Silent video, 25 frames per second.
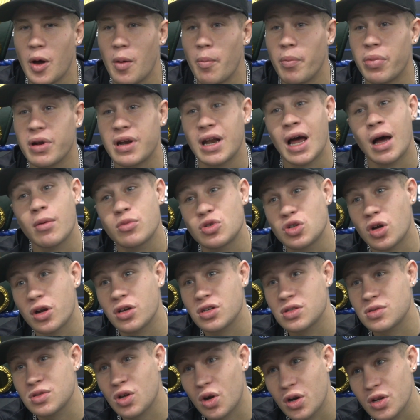But now I'm
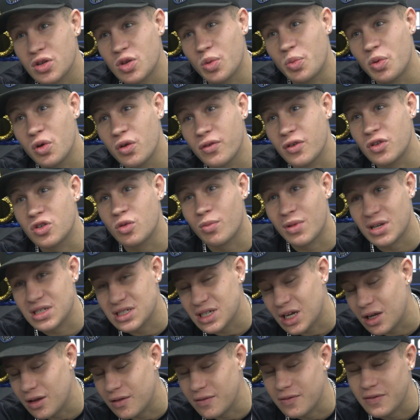starting to prove it to
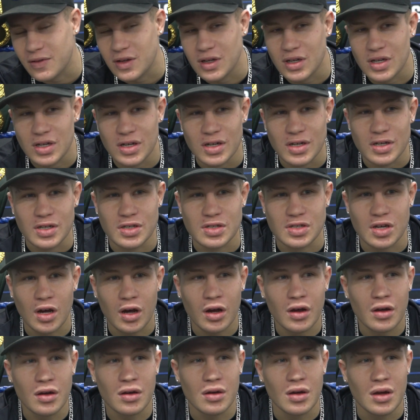myself.
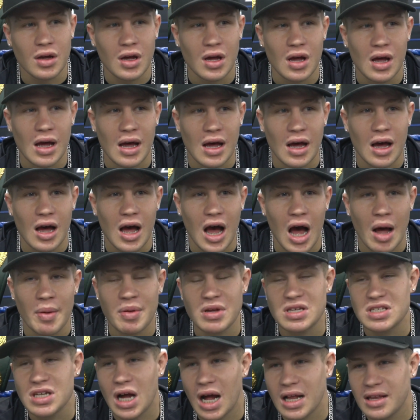So I'm
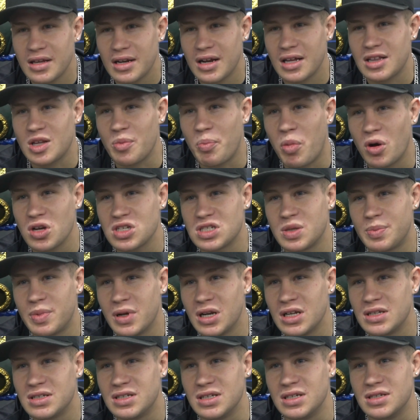excited at the
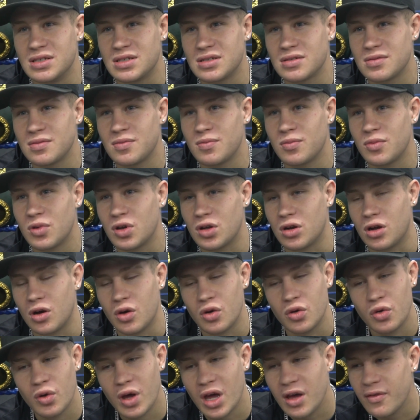possibilities.
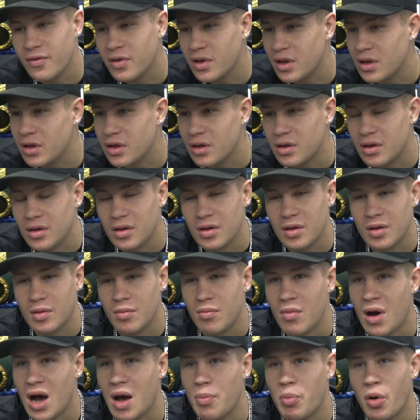Whoever
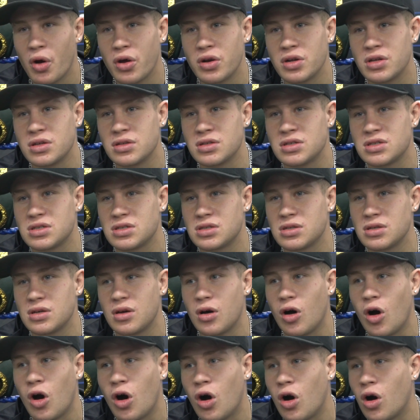my opponents
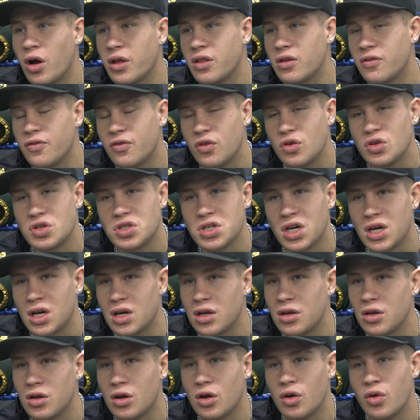are in the
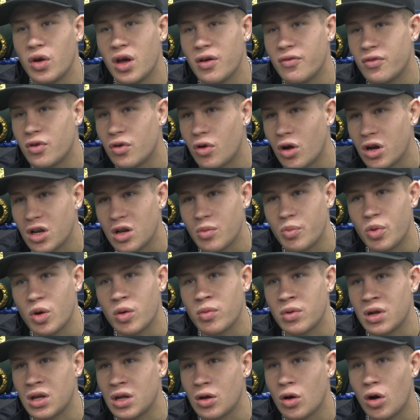future, whoever Rodney
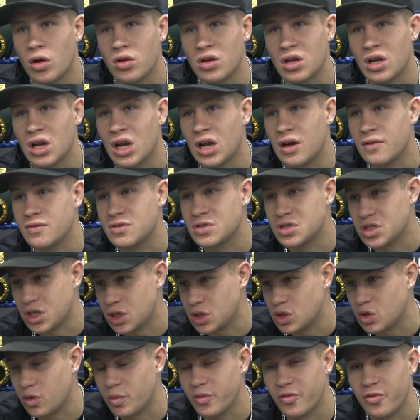Berman and Golden Gloves
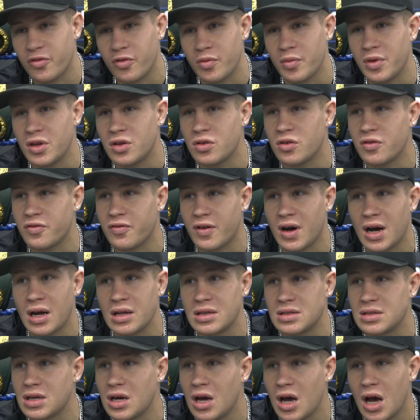scheduled for me to
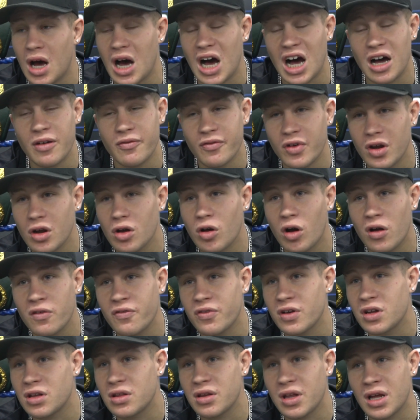fight, I'm very
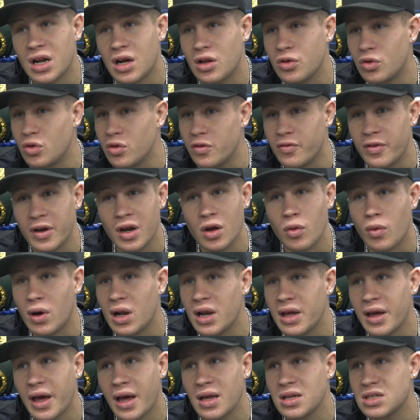confident that I'll do very
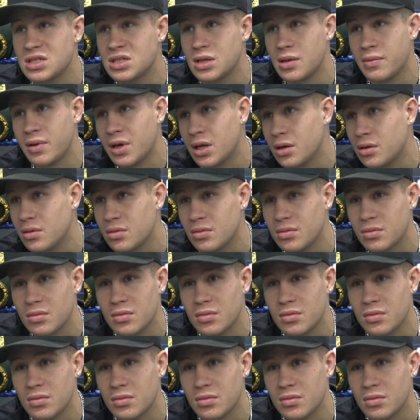well against them and